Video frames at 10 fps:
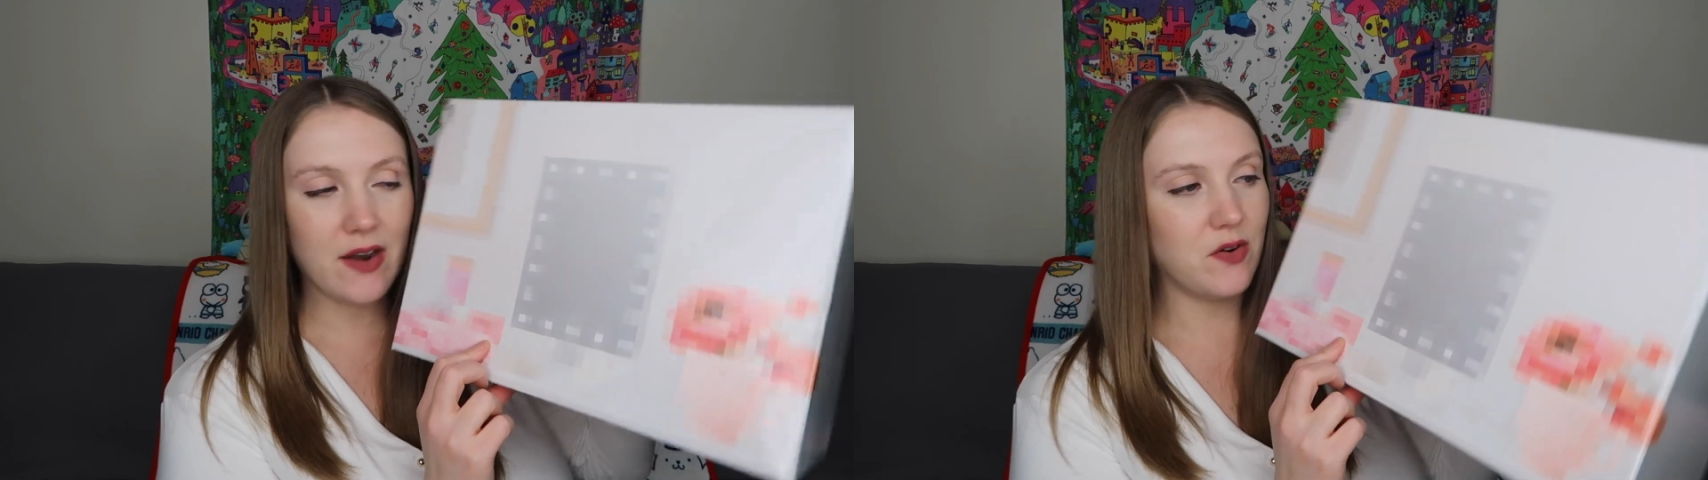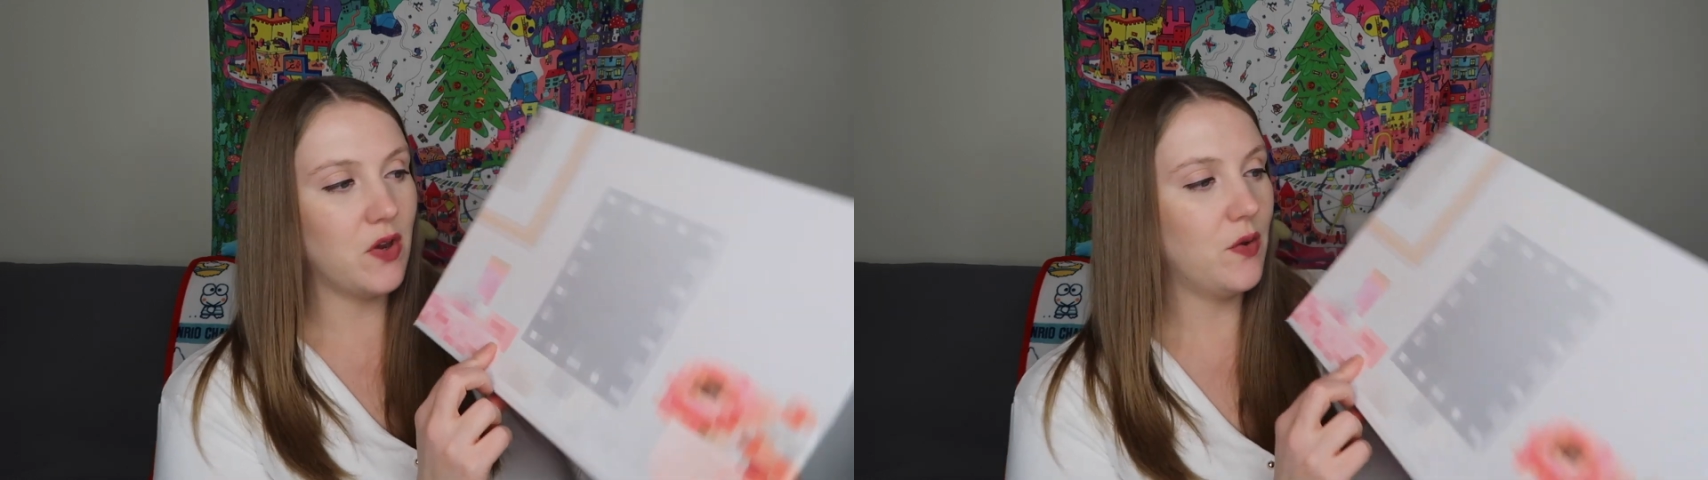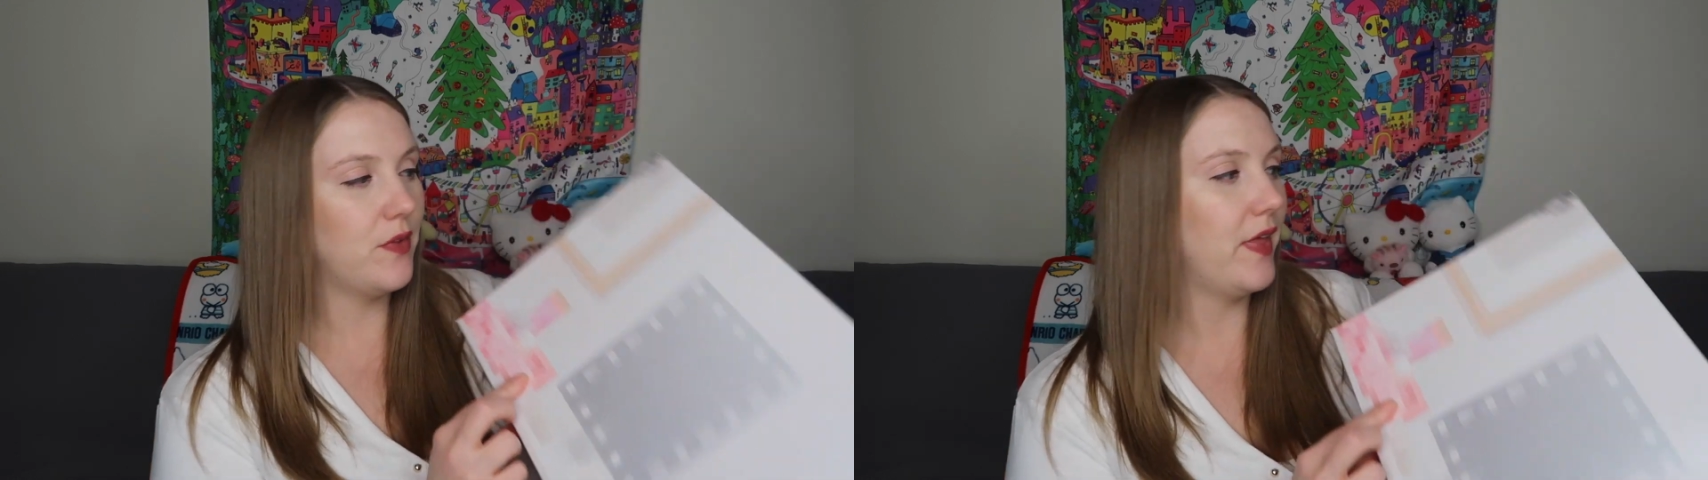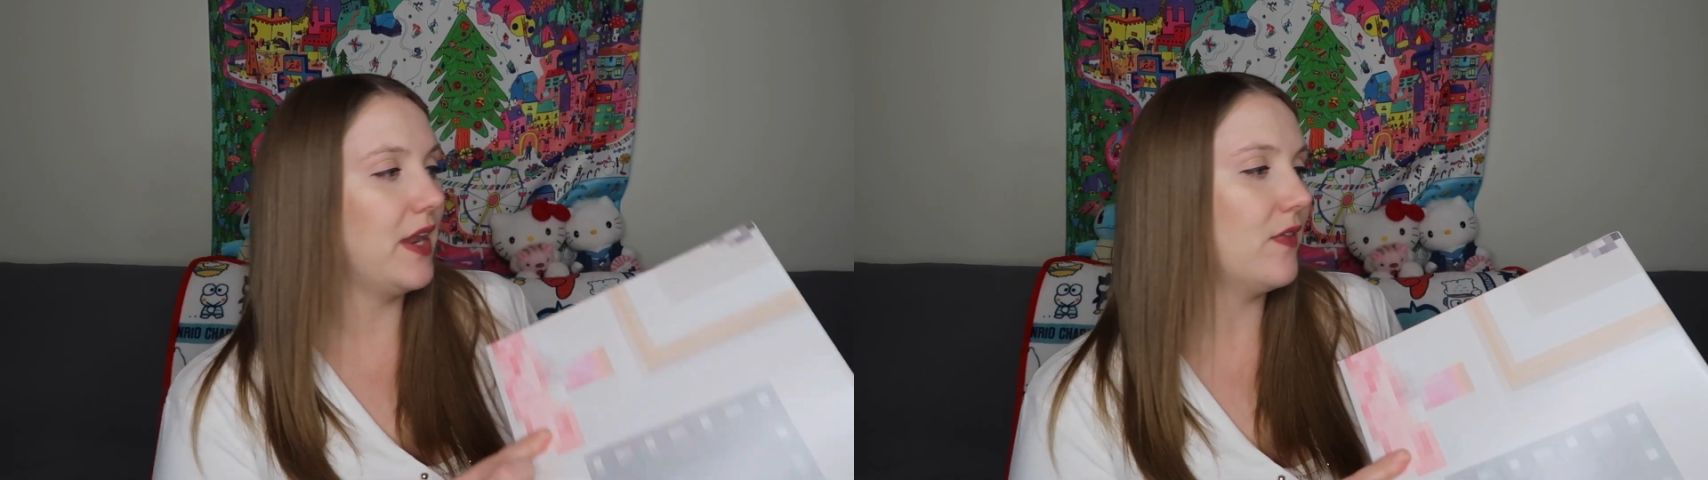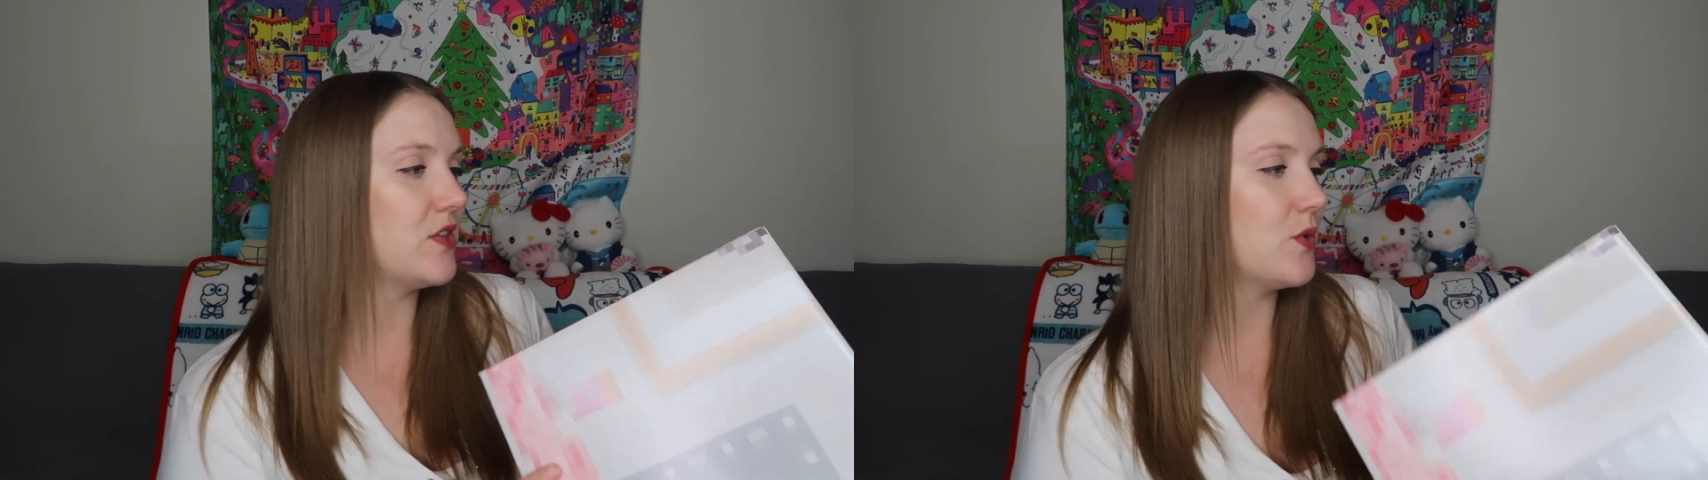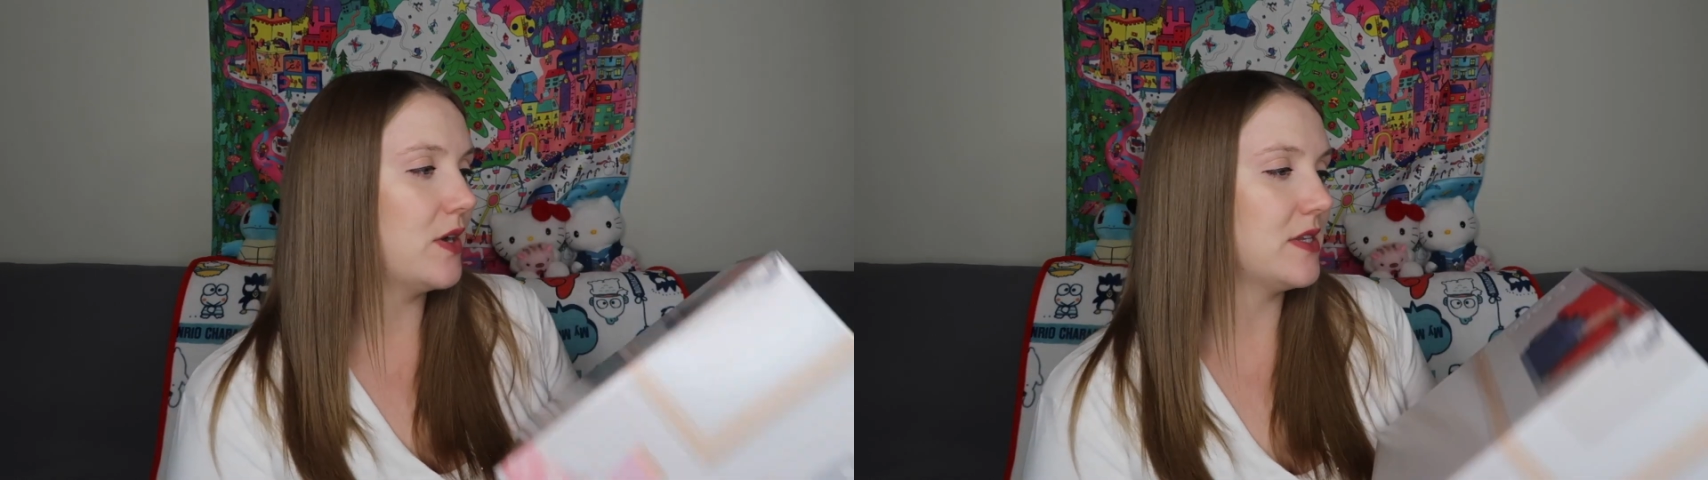I don't know. The lady in the store